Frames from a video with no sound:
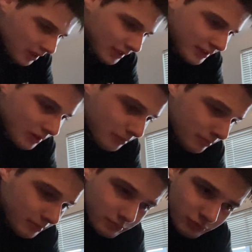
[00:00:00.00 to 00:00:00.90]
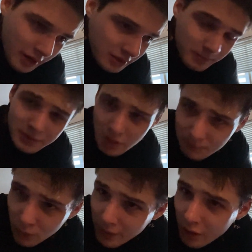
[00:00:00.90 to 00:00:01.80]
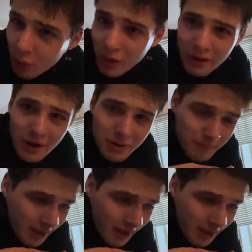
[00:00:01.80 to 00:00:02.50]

legs out. Ran to my start point all the way around and